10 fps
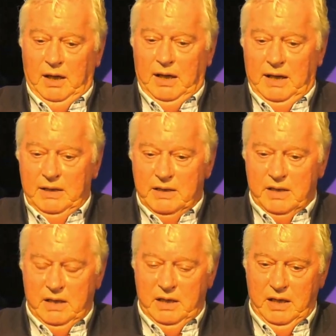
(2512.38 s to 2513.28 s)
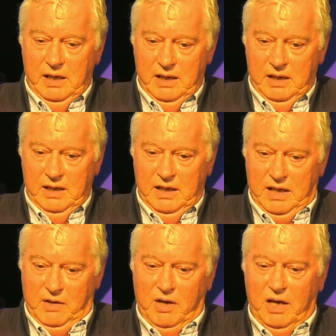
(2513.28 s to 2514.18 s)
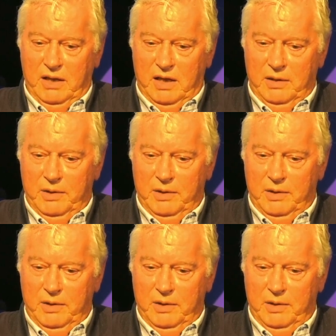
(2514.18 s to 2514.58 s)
And uh, I, I,